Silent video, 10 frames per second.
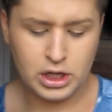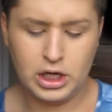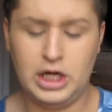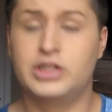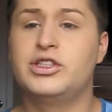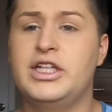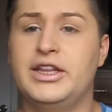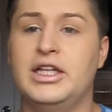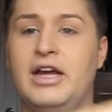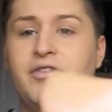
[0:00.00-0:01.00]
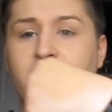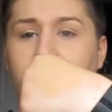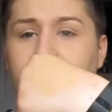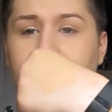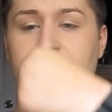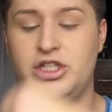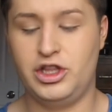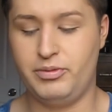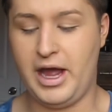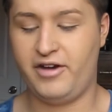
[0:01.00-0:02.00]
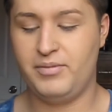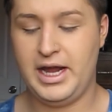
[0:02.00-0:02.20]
Also take the leftover foundation on the back of my